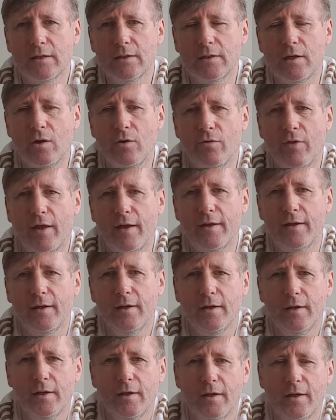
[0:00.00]
Now then,
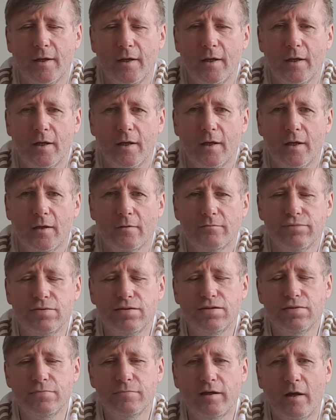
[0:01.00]

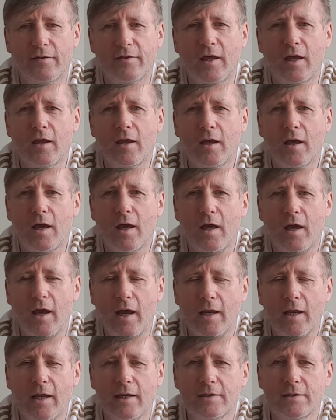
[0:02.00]
I think
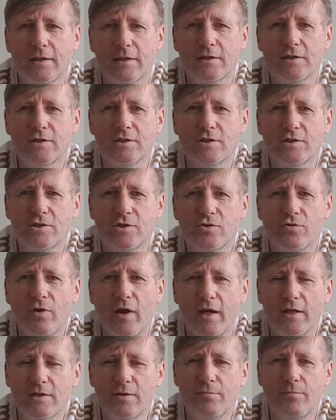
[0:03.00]
Highlander
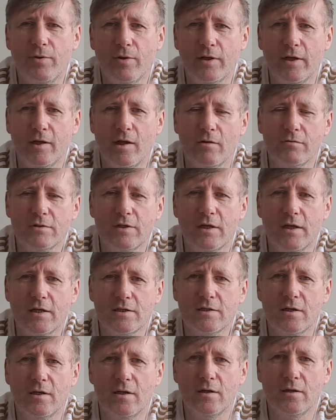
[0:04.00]
tried to put it out that
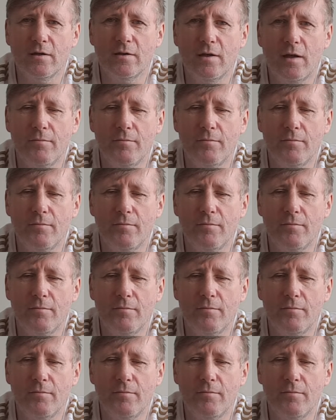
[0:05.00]
it's a